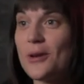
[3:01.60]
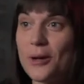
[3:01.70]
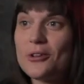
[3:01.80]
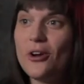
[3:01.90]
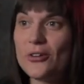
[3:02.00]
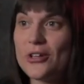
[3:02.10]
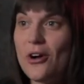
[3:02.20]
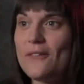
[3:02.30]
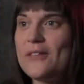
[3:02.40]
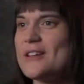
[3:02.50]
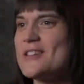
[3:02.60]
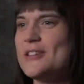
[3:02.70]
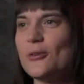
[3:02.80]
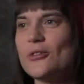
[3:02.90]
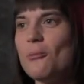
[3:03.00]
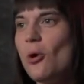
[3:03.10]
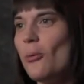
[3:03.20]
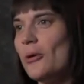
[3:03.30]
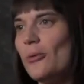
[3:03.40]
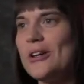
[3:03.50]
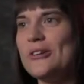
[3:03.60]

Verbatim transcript: what I would call the obvious, you know, the moment where